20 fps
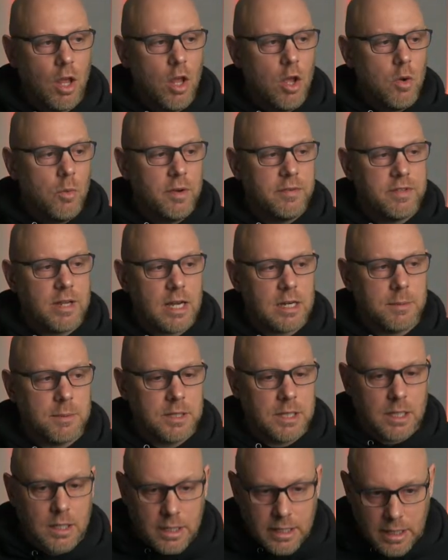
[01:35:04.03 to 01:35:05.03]
We've talked about
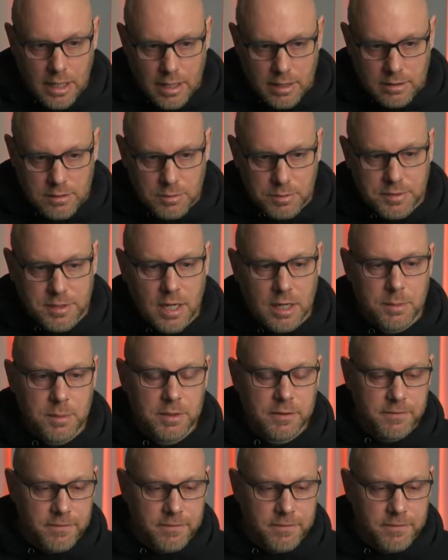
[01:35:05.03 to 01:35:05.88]
the Klingons. We've talked about the